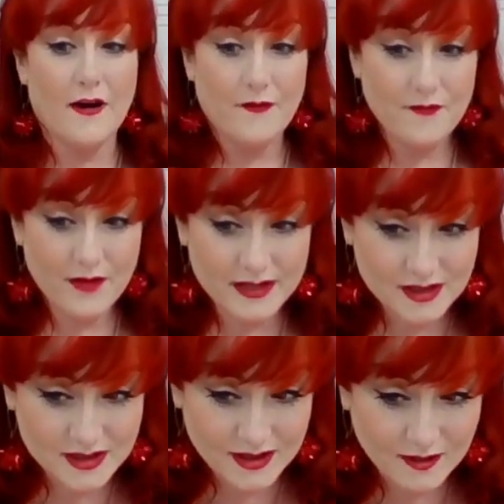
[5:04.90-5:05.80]
a
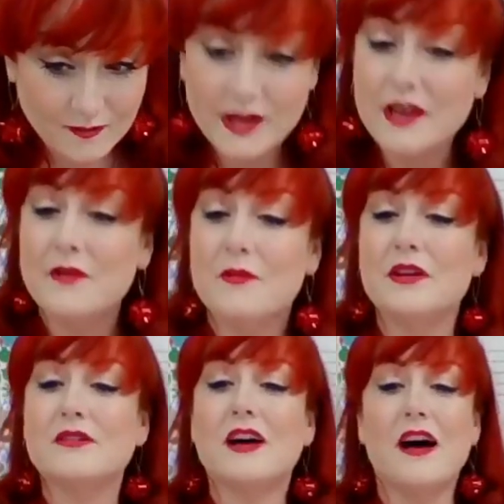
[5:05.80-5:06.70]
fishing we
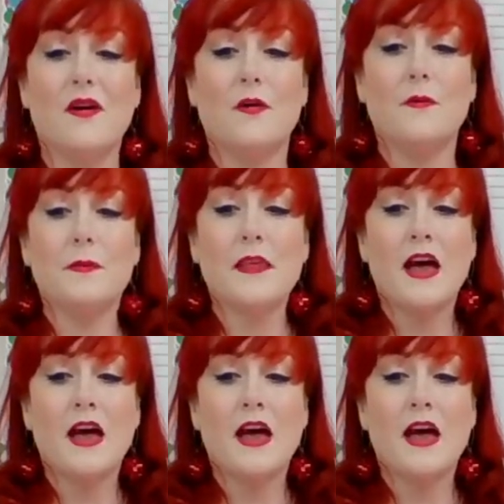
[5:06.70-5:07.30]
will go.